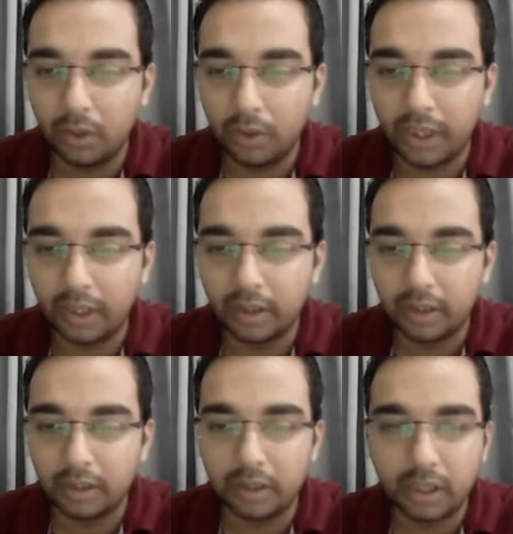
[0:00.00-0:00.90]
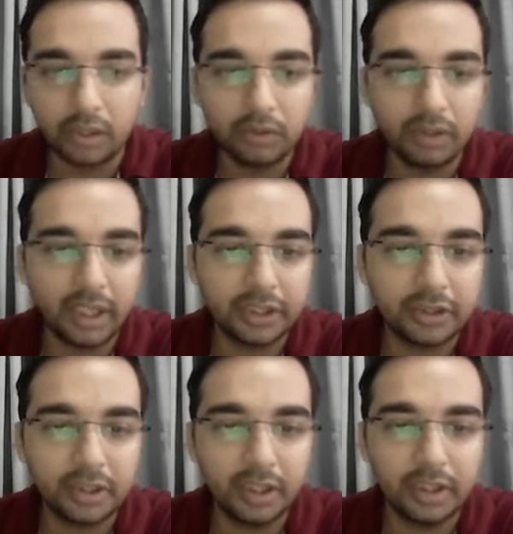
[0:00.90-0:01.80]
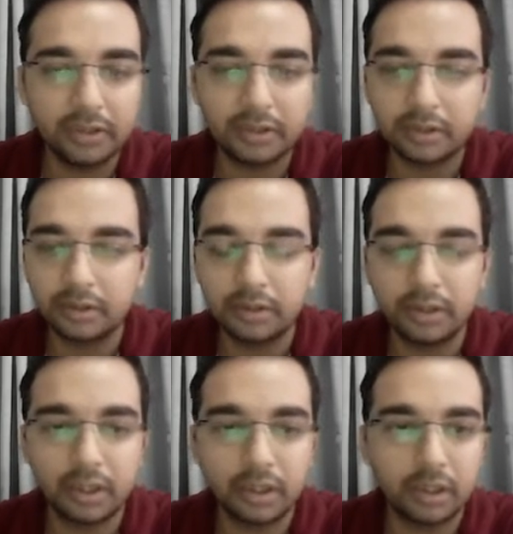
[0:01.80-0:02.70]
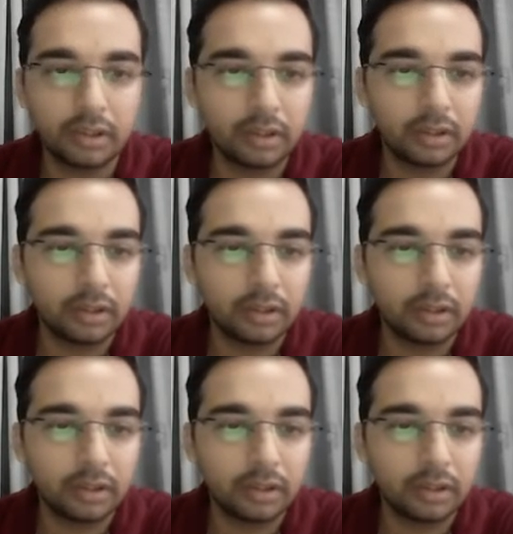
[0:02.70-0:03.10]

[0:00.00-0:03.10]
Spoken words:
Okay, now next is the